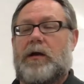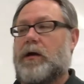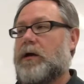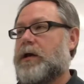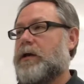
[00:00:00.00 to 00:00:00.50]

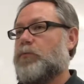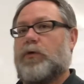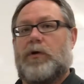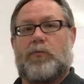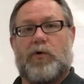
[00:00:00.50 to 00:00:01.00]
and
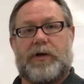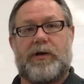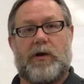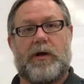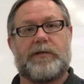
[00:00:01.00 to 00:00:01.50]
we're
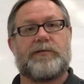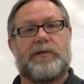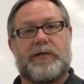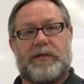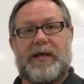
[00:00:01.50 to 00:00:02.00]
working on it, so
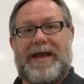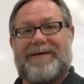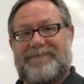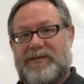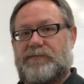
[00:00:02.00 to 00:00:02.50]
they need to
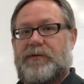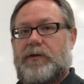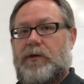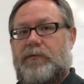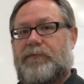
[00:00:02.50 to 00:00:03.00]
have this
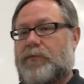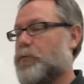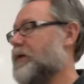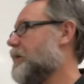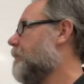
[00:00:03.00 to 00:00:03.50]
video for the
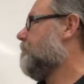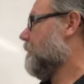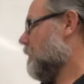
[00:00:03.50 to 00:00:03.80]
weekend.